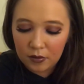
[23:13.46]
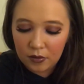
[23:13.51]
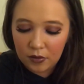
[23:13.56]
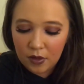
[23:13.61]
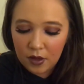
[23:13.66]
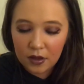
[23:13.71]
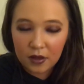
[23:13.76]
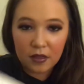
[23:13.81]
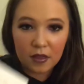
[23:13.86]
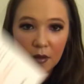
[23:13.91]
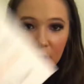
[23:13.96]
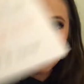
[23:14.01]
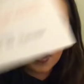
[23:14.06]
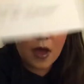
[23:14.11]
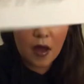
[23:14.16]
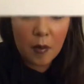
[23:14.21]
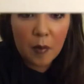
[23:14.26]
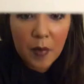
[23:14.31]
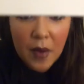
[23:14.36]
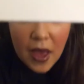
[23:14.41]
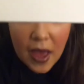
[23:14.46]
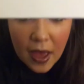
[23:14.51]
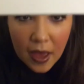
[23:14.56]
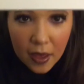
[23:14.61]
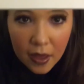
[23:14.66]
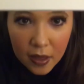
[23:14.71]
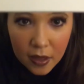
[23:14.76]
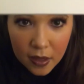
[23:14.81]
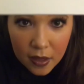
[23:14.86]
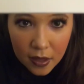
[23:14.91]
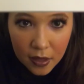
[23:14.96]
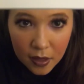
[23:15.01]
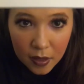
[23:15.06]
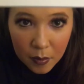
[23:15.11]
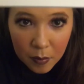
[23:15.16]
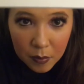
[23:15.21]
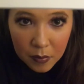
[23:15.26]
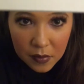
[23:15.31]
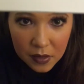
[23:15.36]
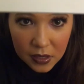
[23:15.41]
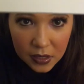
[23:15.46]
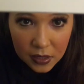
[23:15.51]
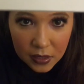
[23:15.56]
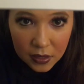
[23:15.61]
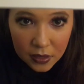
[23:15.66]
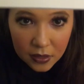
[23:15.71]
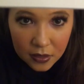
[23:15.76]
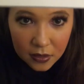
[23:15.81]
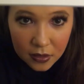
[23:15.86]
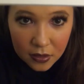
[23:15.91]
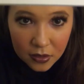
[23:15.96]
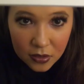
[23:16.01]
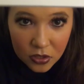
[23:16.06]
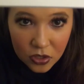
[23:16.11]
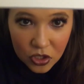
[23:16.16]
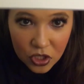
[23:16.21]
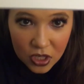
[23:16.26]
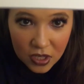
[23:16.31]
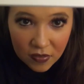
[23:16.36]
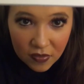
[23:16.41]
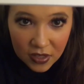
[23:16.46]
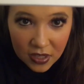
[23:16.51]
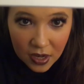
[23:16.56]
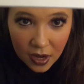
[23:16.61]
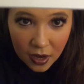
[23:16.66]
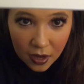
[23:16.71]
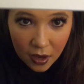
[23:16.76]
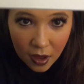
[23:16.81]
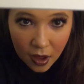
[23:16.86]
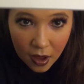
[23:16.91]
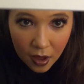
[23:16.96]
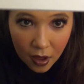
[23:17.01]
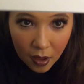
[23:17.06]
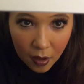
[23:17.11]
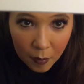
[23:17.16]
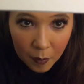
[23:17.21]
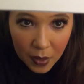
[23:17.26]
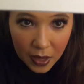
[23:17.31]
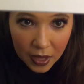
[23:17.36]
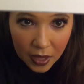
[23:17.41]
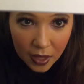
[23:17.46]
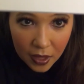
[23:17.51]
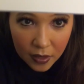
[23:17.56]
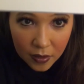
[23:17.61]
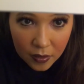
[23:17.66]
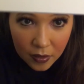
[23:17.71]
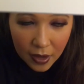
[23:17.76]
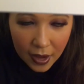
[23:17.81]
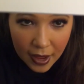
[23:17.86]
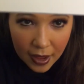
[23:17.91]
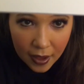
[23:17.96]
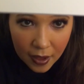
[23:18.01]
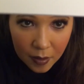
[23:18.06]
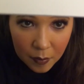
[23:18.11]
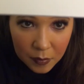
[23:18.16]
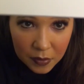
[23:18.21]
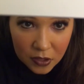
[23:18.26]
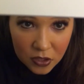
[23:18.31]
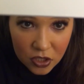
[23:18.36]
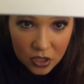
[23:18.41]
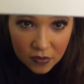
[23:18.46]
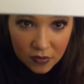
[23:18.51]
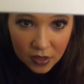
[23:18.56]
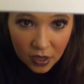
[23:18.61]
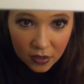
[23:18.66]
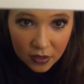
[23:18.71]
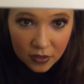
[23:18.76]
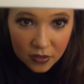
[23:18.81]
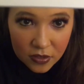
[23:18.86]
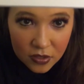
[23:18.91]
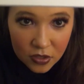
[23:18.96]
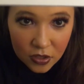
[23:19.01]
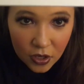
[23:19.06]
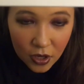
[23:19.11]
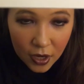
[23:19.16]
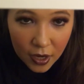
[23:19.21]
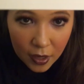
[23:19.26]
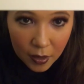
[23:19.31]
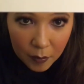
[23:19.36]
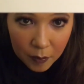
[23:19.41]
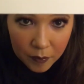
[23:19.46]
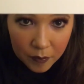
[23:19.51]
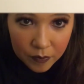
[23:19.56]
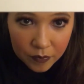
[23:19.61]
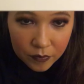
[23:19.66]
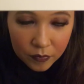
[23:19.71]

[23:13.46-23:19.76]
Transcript: look them up at meetgv.com and at meetgv on Instagram.